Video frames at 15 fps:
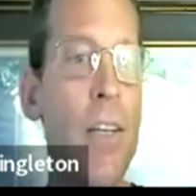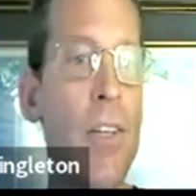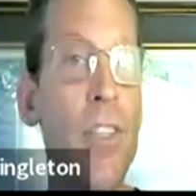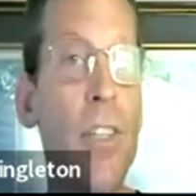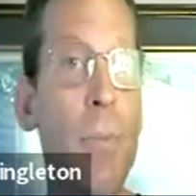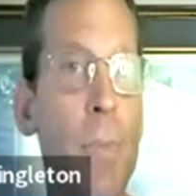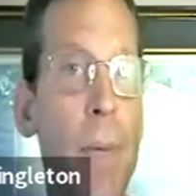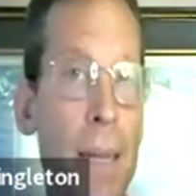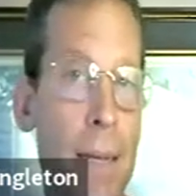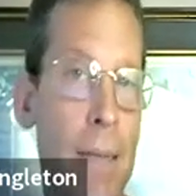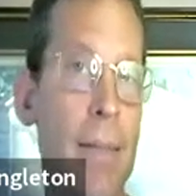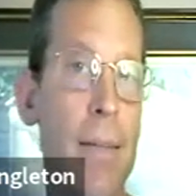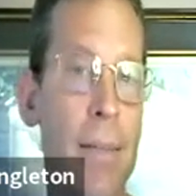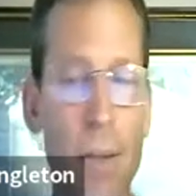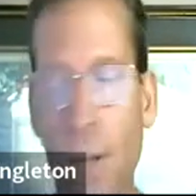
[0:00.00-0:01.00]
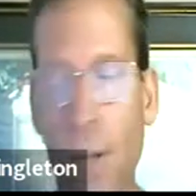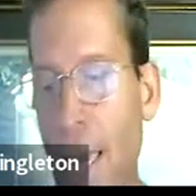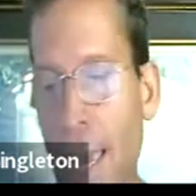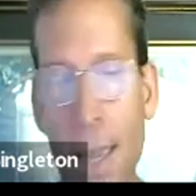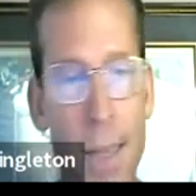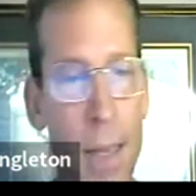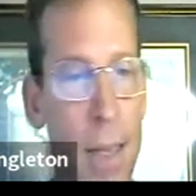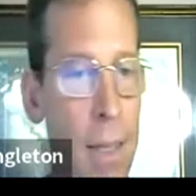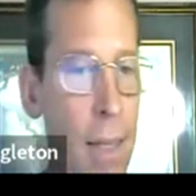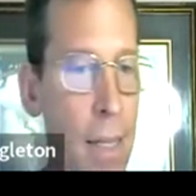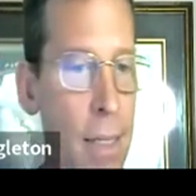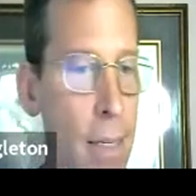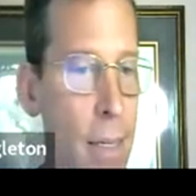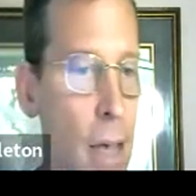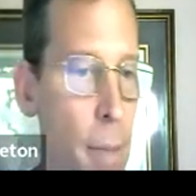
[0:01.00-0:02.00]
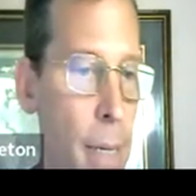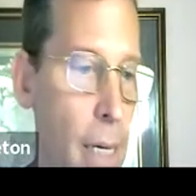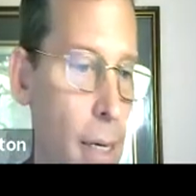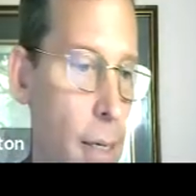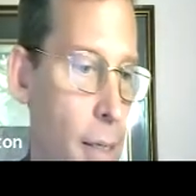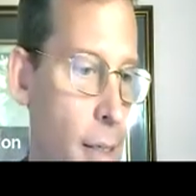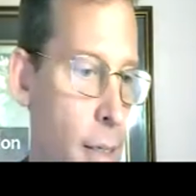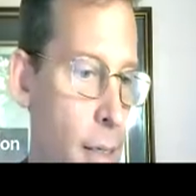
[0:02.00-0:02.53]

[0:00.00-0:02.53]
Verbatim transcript: submit. Okay, this is coming.